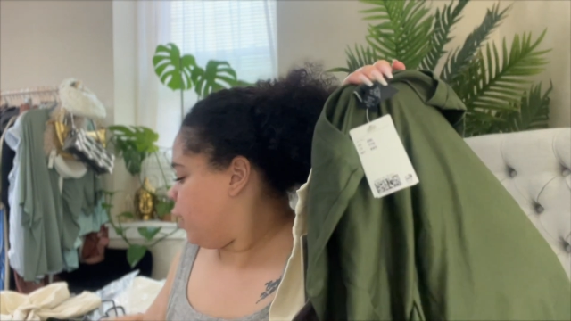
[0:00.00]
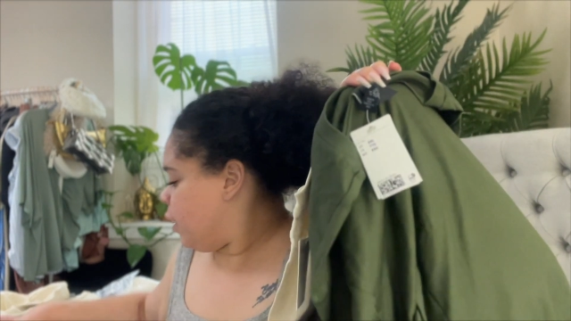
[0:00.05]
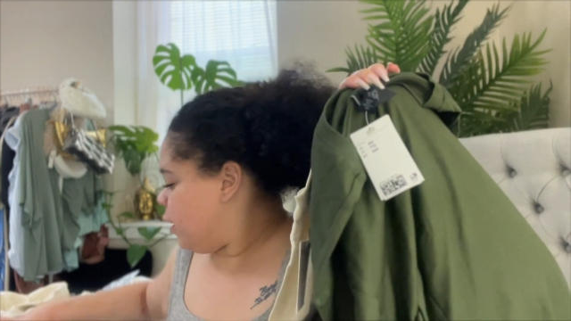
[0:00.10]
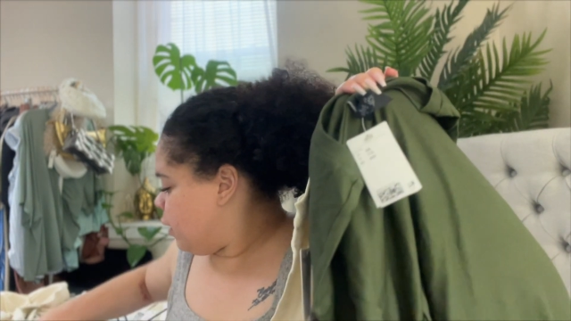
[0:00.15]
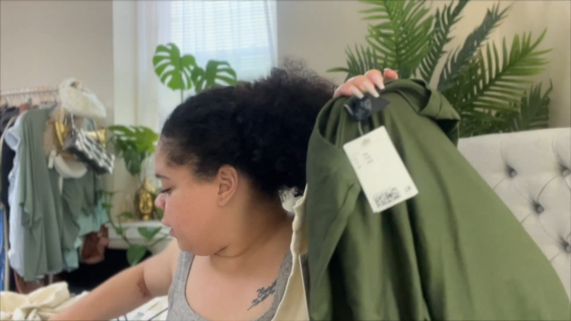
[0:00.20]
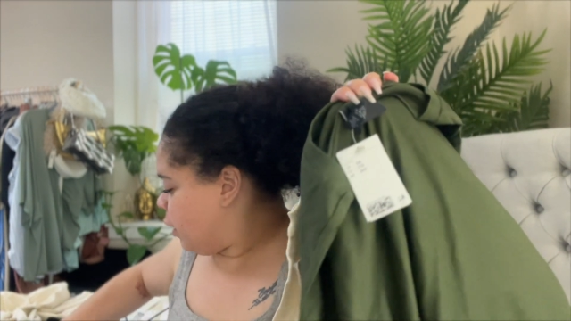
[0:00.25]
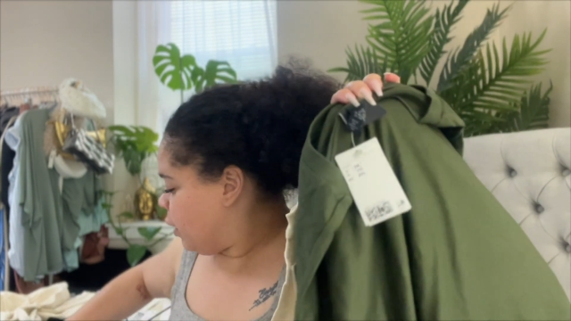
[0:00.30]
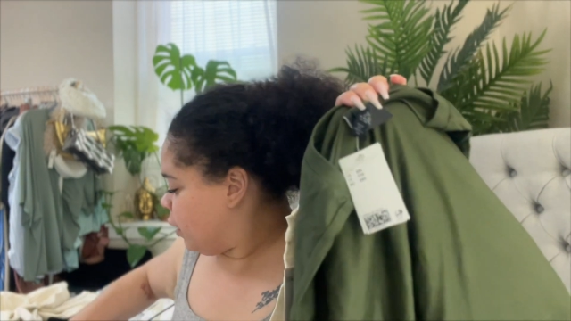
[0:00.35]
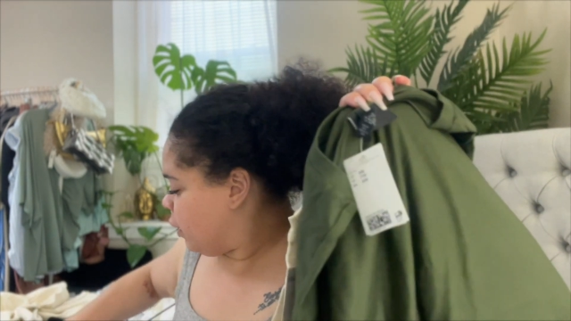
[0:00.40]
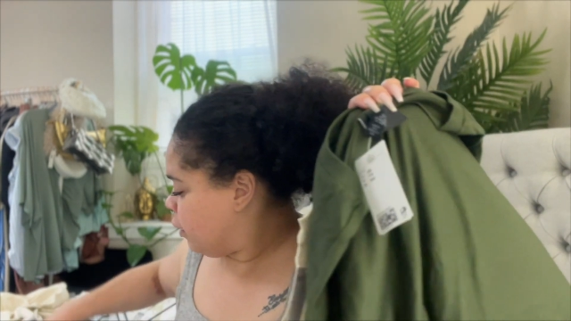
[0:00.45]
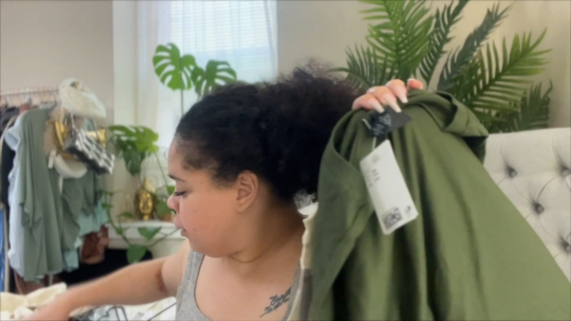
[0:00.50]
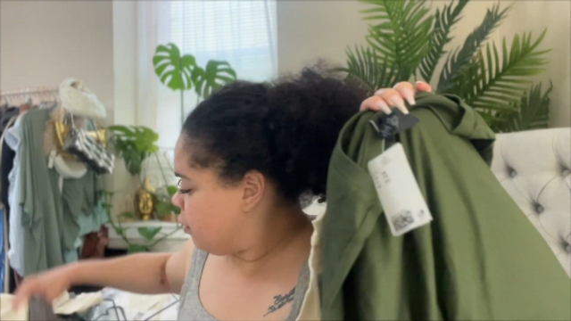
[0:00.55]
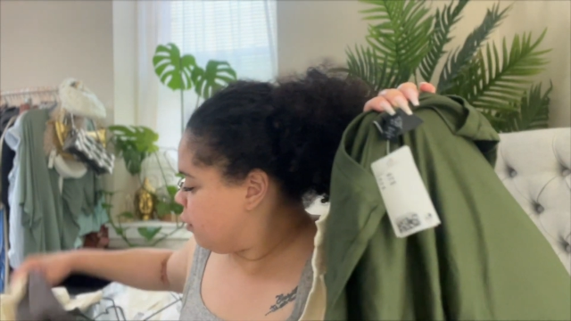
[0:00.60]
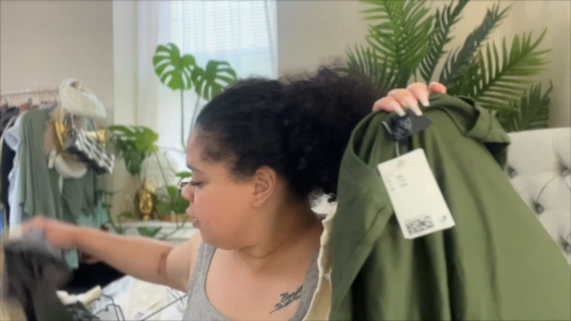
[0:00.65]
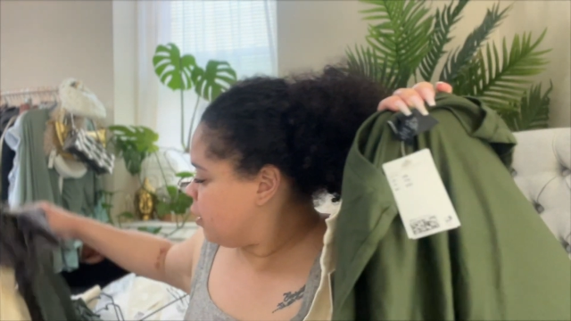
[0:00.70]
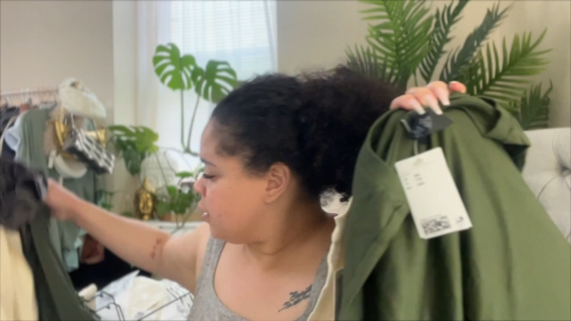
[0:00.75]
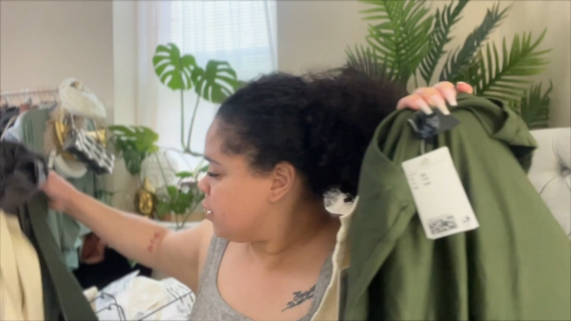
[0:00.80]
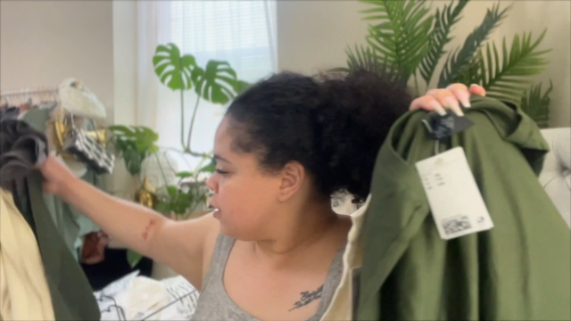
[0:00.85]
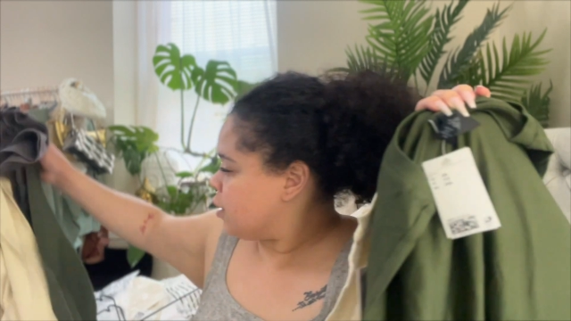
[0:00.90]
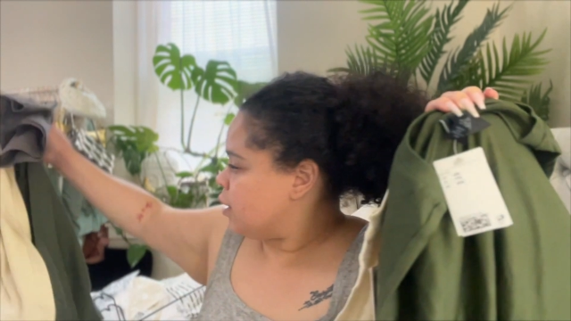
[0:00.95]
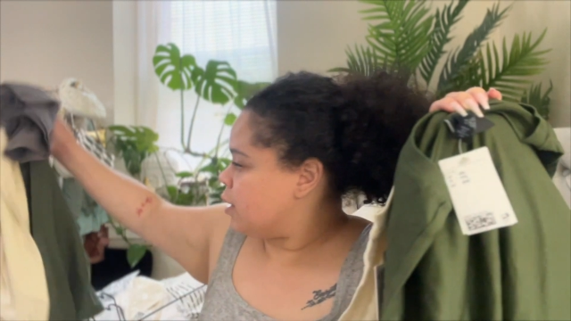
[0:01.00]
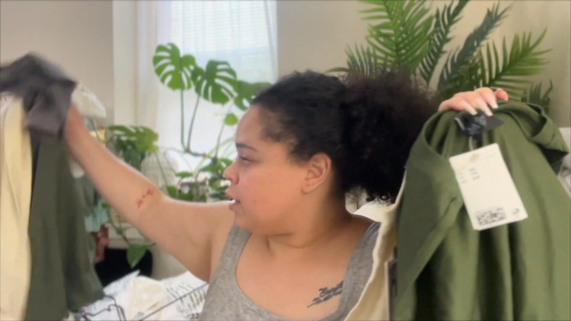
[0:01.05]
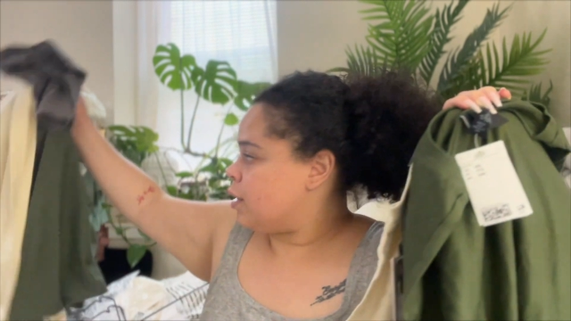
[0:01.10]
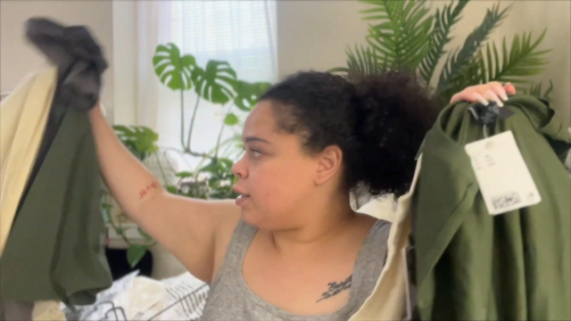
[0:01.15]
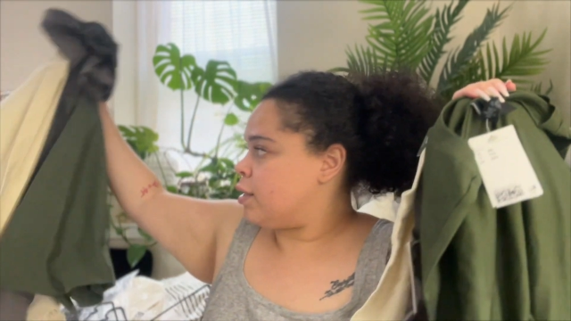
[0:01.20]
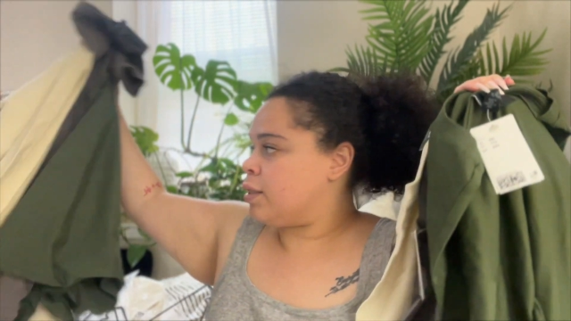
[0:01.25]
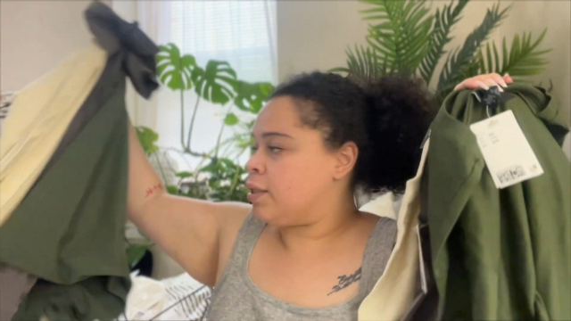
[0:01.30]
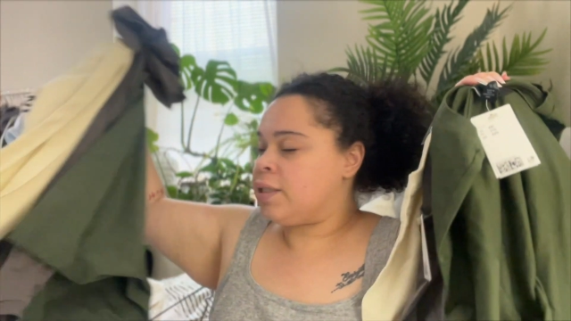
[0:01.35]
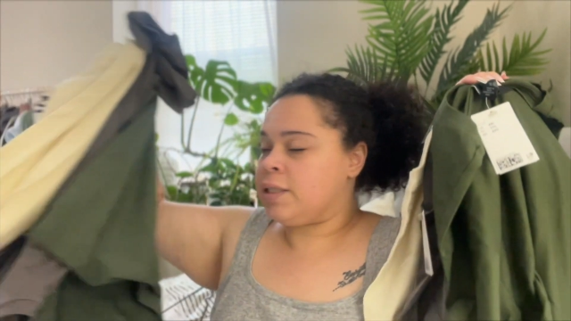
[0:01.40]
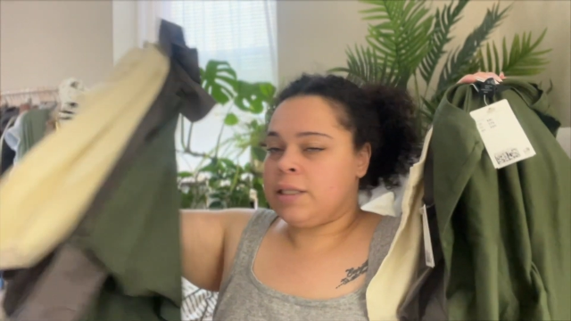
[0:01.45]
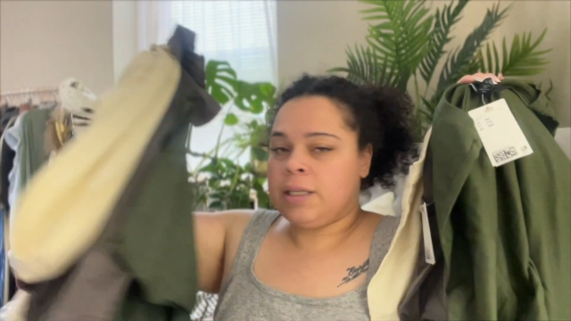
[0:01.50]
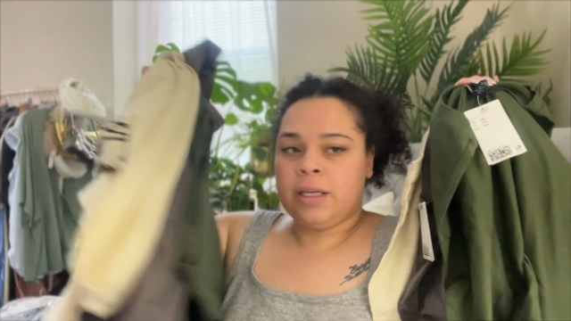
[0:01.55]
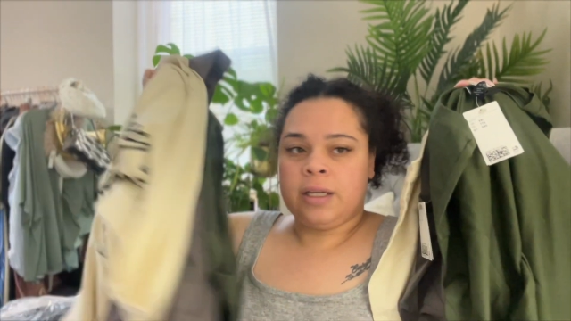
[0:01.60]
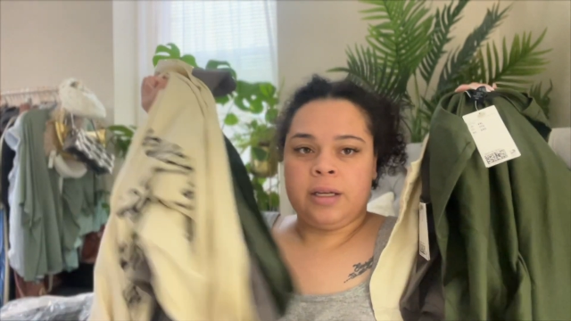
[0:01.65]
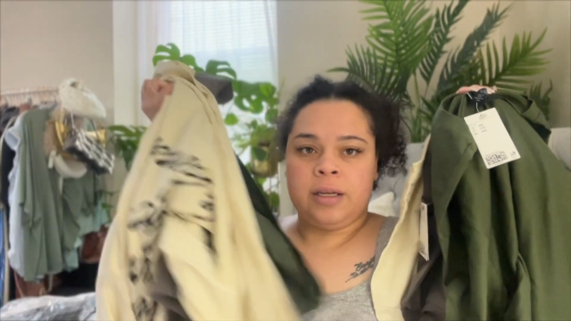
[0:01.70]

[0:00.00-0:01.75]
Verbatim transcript: and then this is